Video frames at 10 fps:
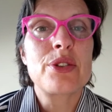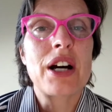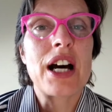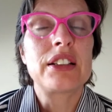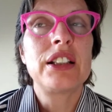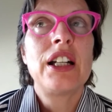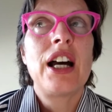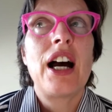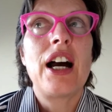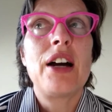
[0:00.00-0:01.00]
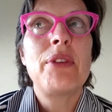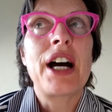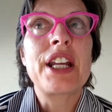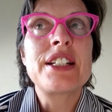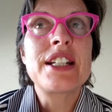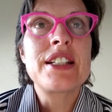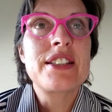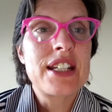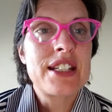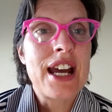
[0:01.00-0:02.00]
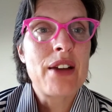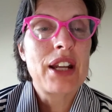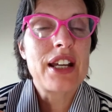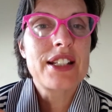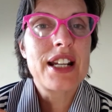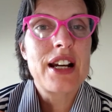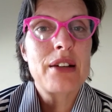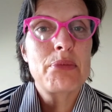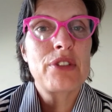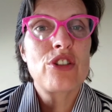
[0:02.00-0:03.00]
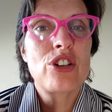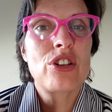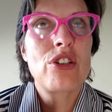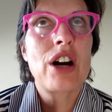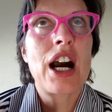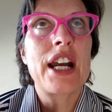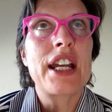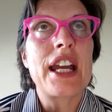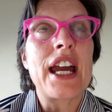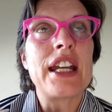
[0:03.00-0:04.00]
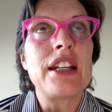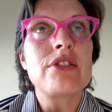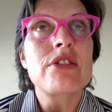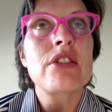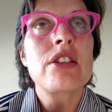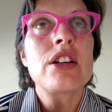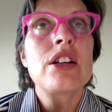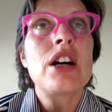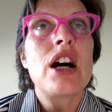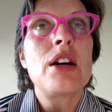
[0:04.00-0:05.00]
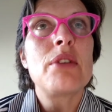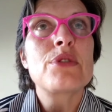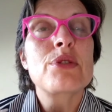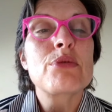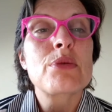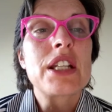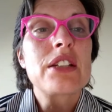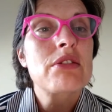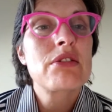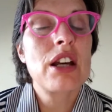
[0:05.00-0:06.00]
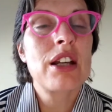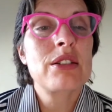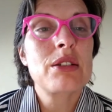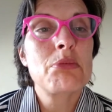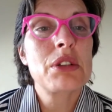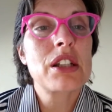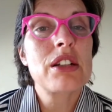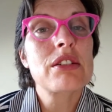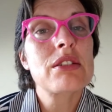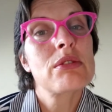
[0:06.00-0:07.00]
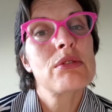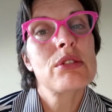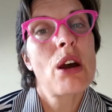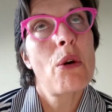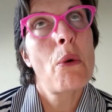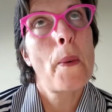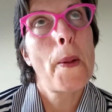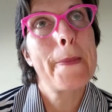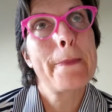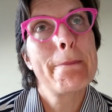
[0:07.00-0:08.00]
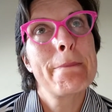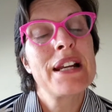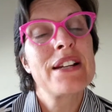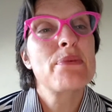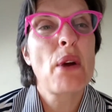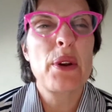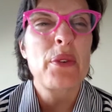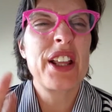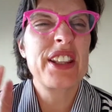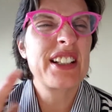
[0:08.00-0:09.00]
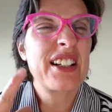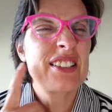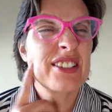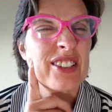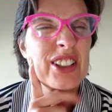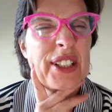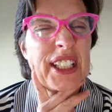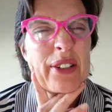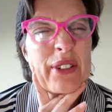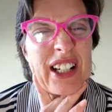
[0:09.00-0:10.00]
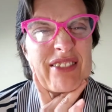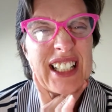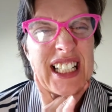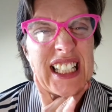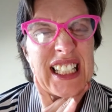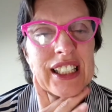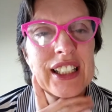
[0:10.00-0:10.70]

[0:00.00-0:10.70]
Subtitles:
well. And I did sit down last night before I ate some sweets and some biscuits, so probably why the diet's not going that well, really.